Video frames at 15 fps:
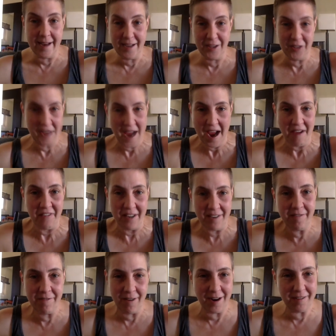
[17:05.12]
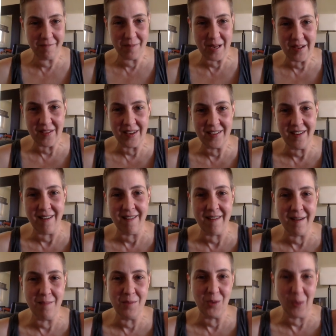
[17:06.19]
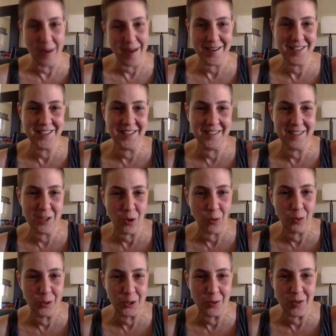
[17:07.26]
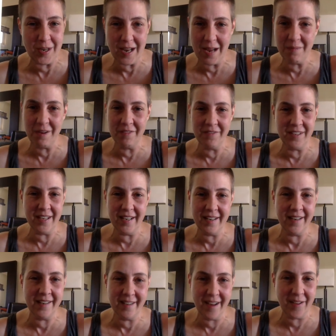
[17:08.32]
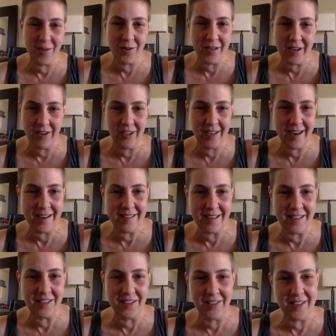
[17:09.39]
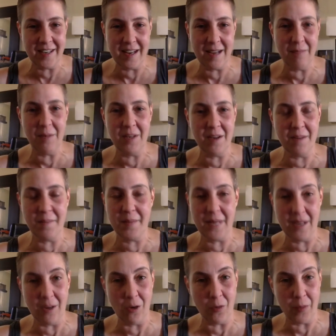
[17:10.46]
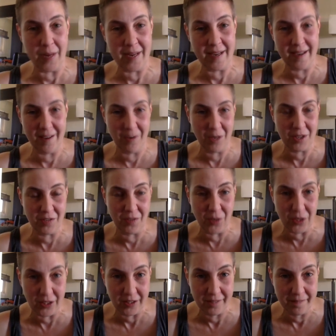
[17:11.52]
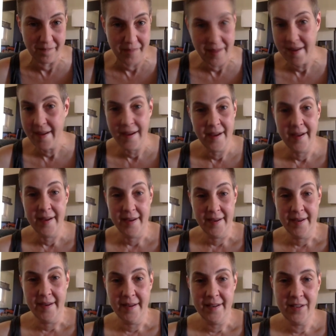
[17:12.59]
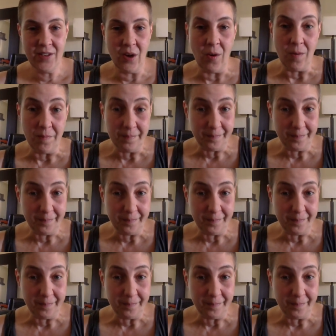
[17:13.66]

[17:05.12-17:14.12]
actually have it in front of me at the time, so I accidentally told you the name of yet another nearly identically named company owned by Kendricks Fung. So,